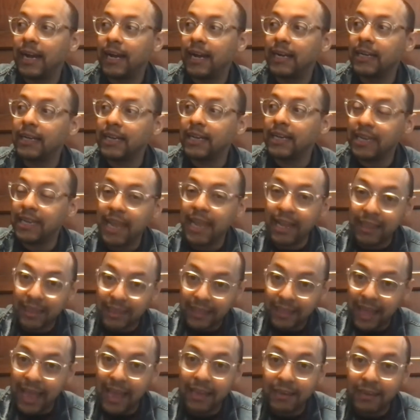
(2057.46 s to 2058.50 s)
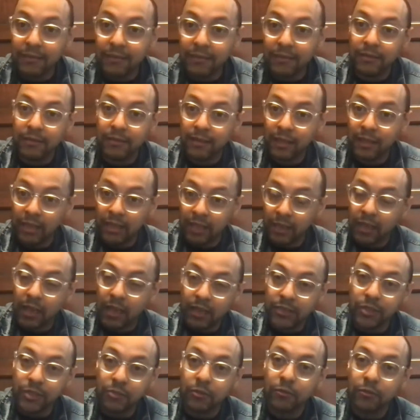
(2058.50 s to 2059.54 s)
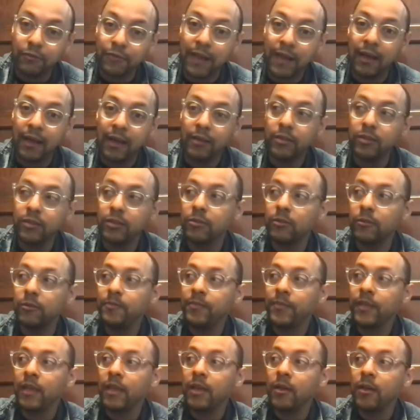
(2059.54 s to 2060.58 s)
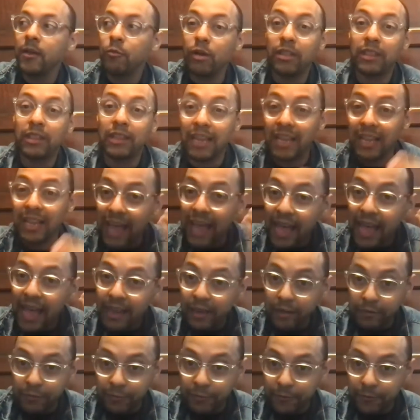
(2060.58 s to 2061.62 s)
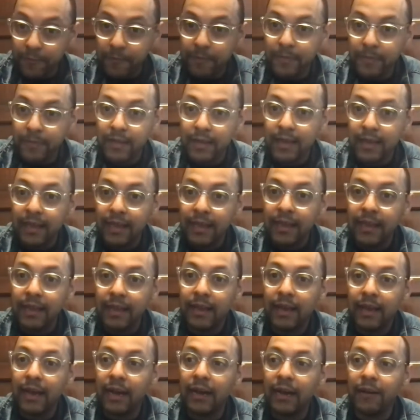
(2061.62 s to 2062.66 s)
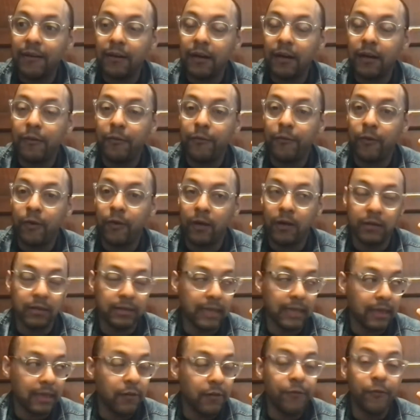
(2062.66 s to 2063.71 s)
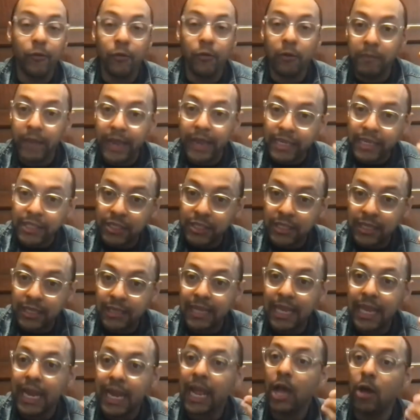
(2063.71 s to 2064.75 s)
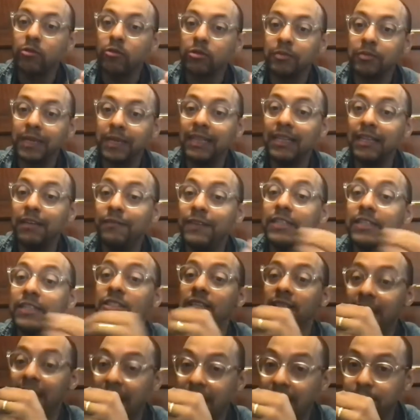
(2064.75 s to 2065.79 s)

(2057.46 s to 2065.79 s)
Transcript: connect that theological value with a life, a formation that helps me live into that?